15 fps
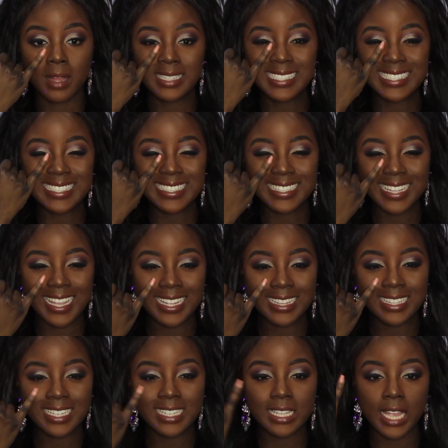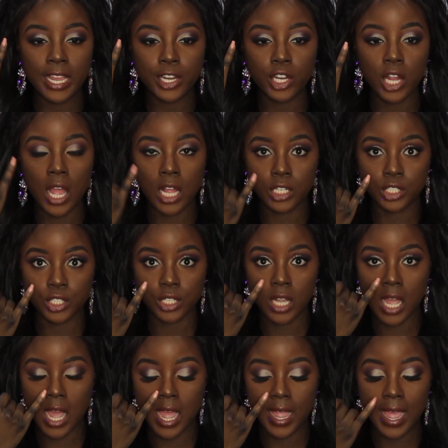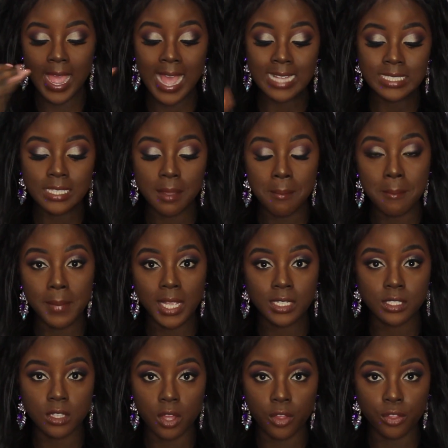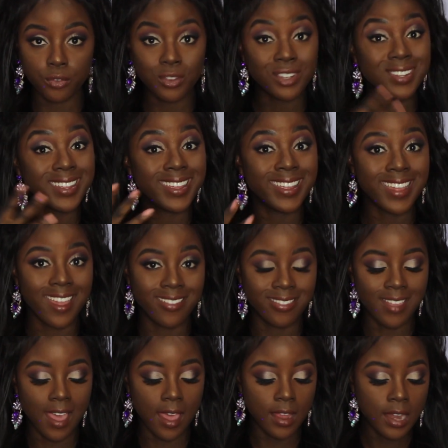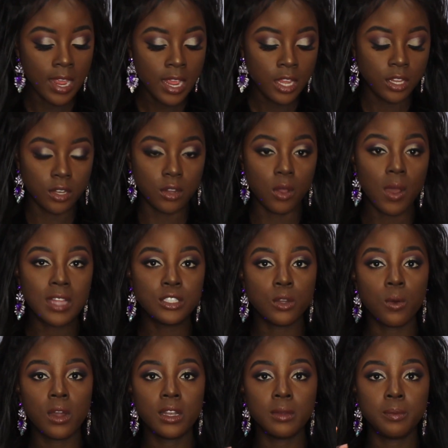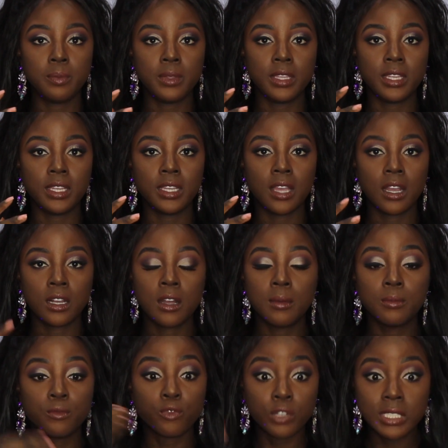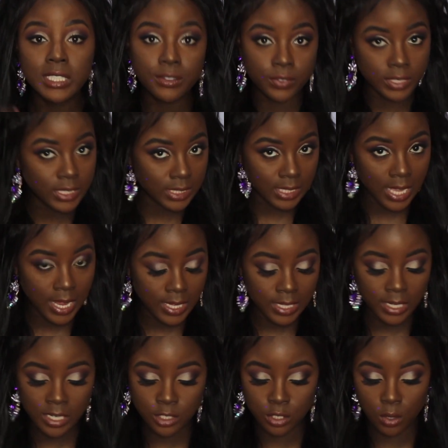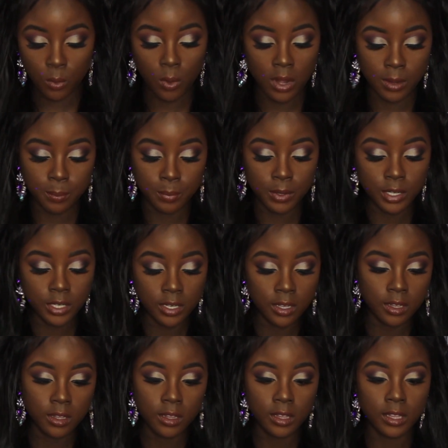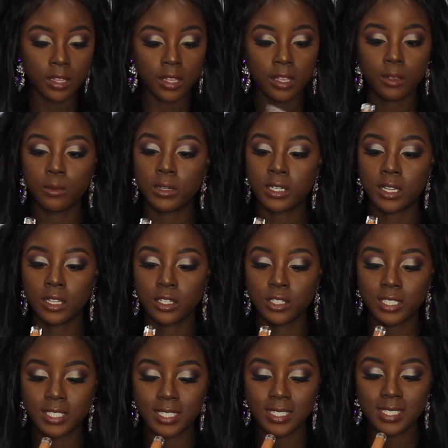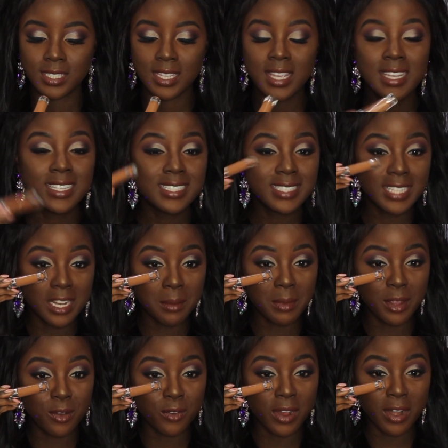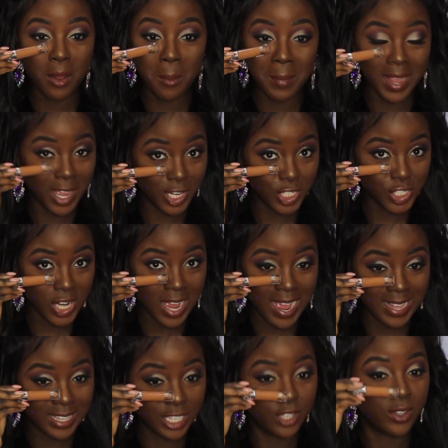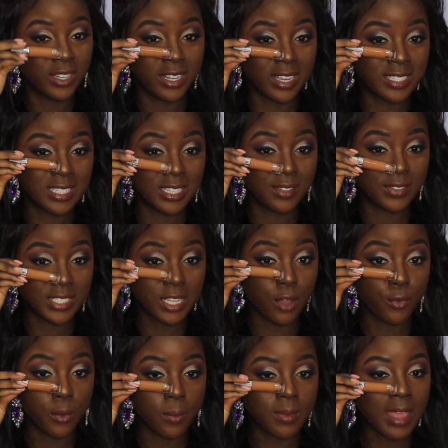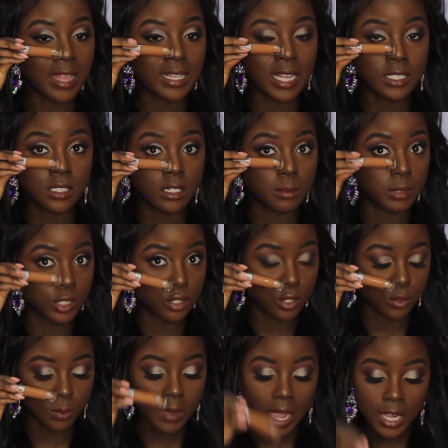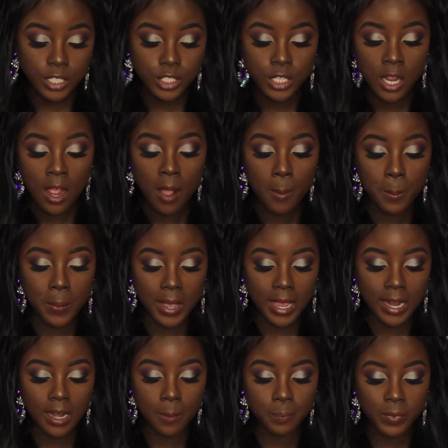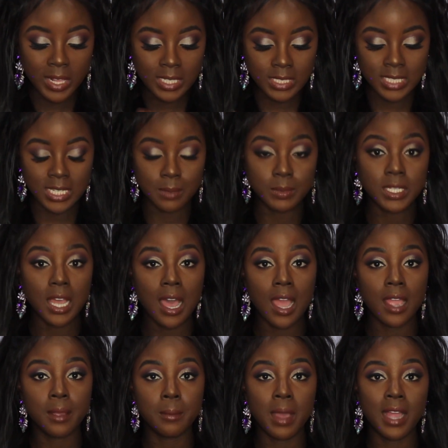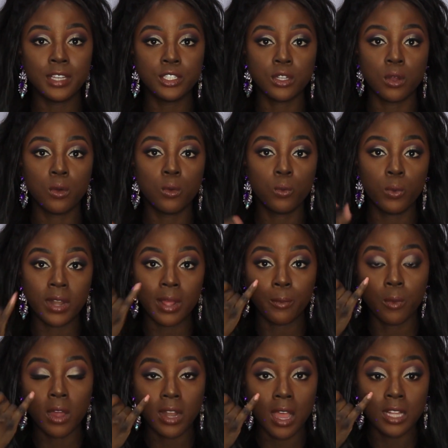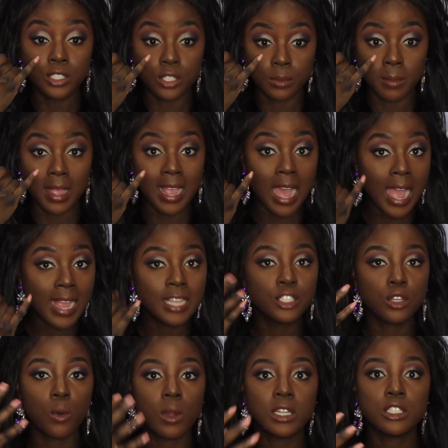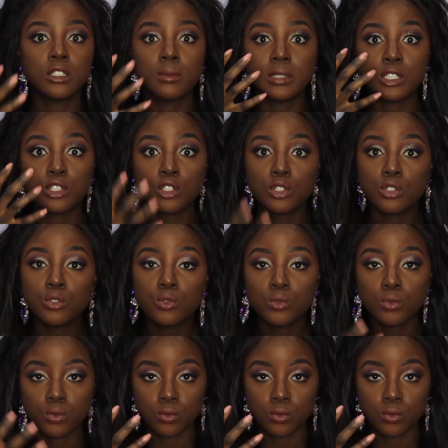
slightly lighter under eye. I had to mix all three to get that. You know, I don't want to be really, really light. Like, I don't want to put, like, what color is this? Cinnamon right on my under eye. Like, you guys can even tell from that, that's going to be too much. But at the same time, what I want under my eye, I don't want it to be too